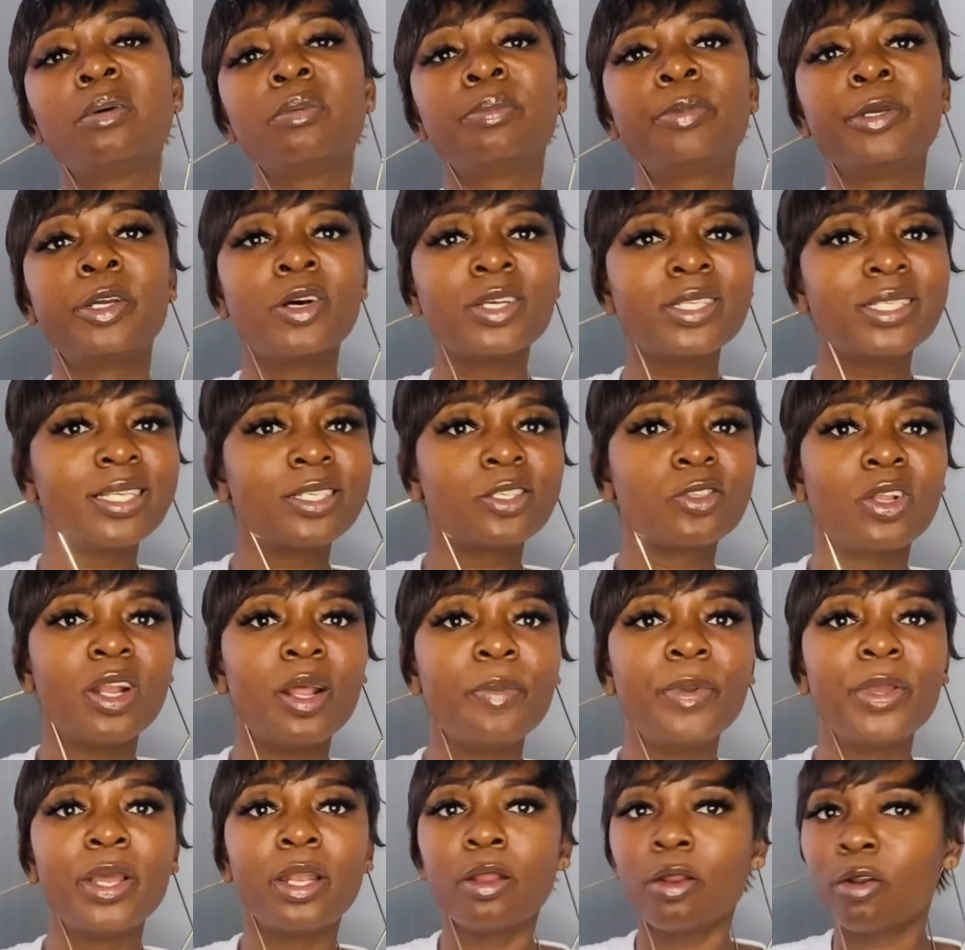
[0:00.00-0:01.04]
because there's going to
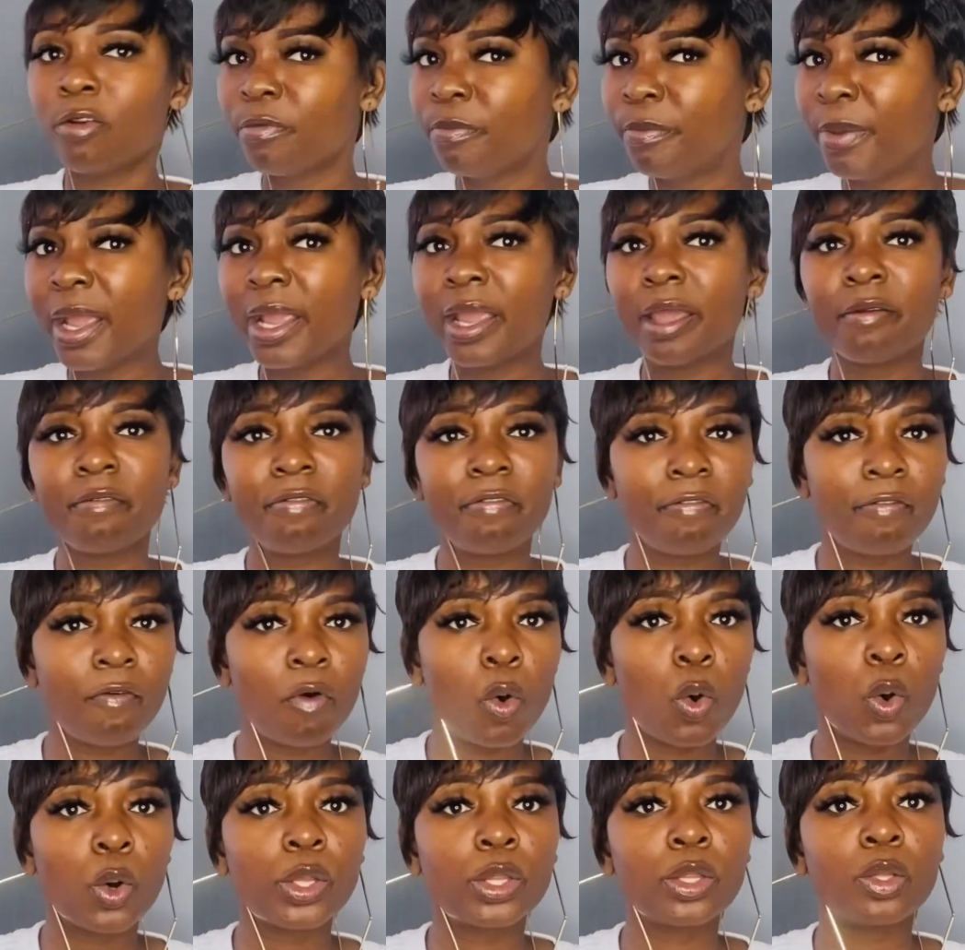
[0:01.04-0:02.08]
be a lot of back and
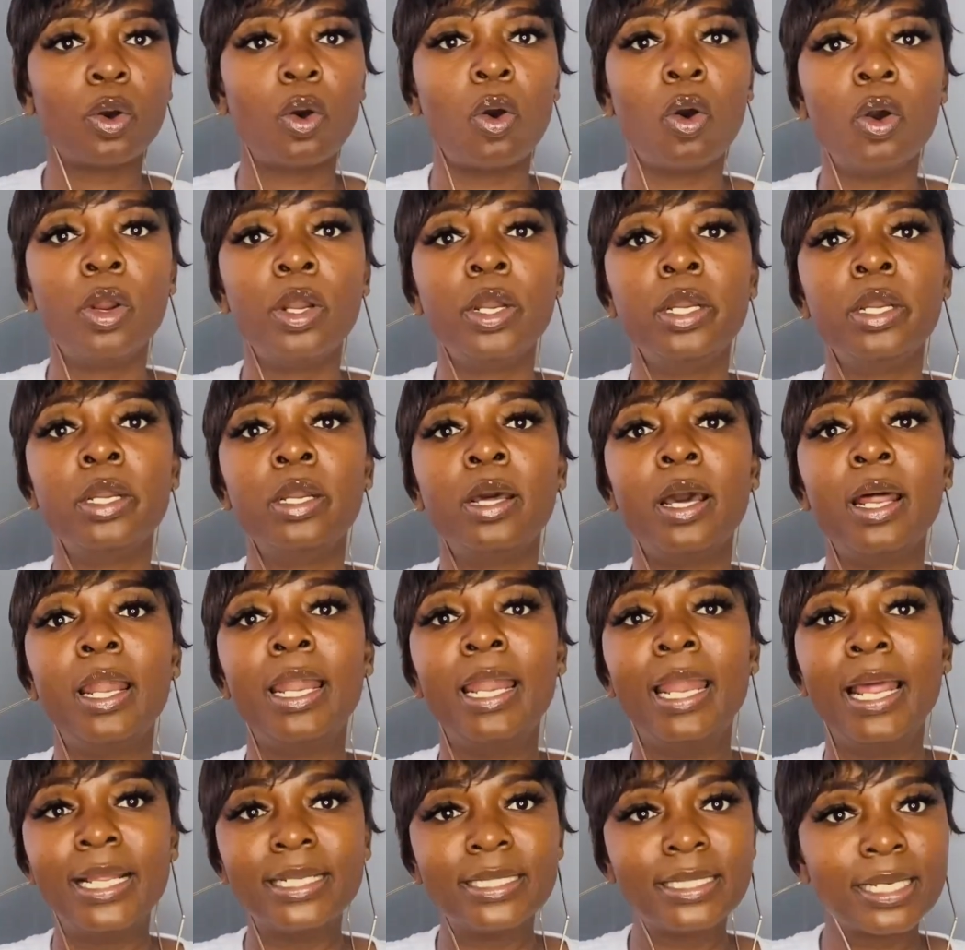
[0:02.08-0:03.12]
forth on
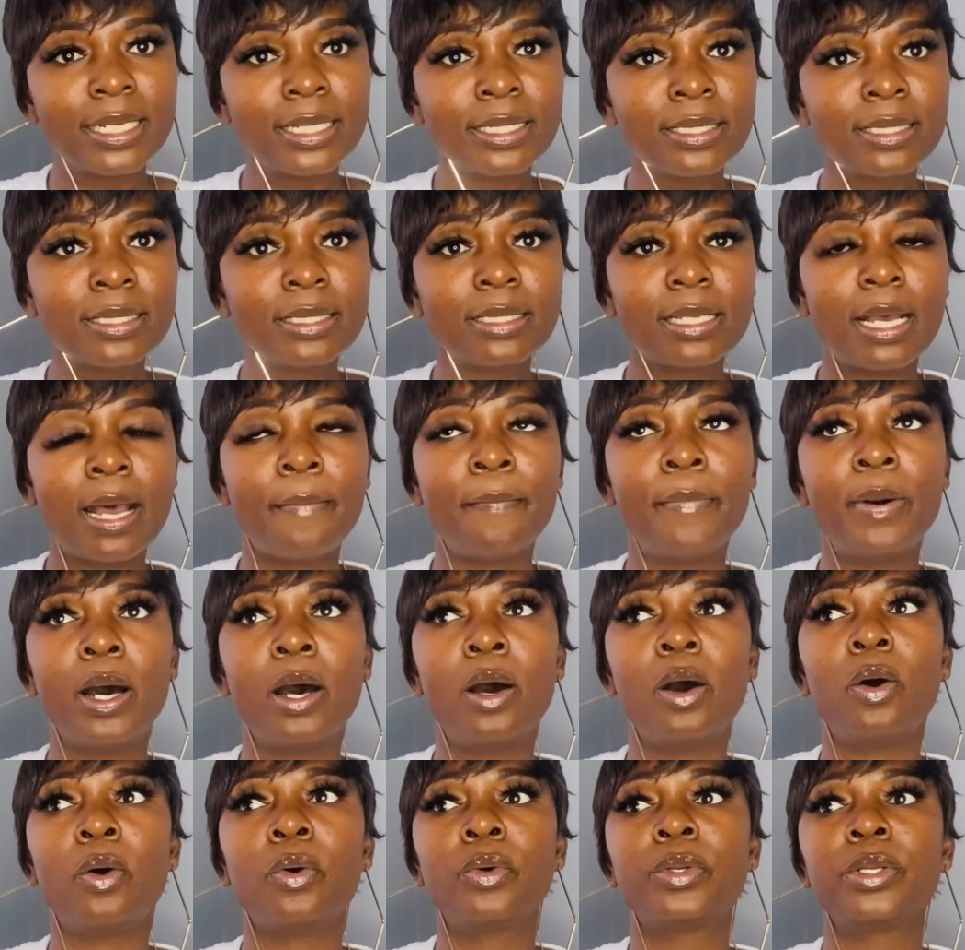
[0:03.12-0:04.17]
letters
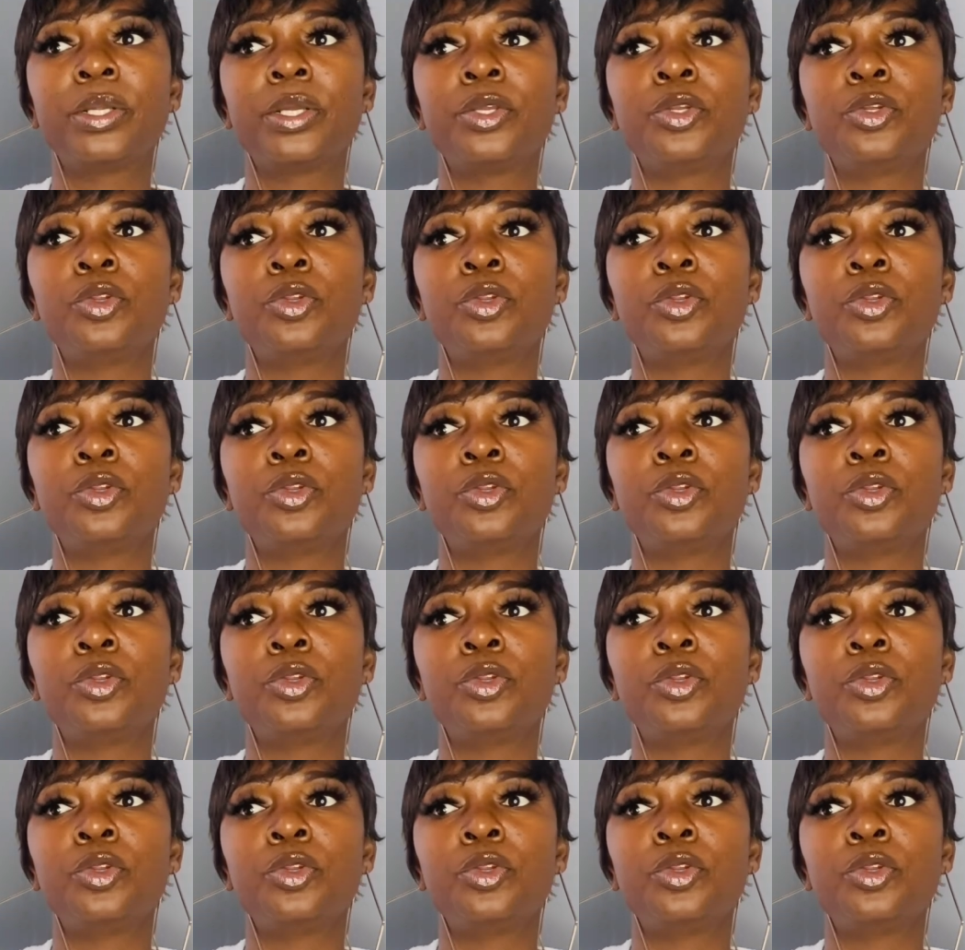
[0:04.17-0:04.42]
about,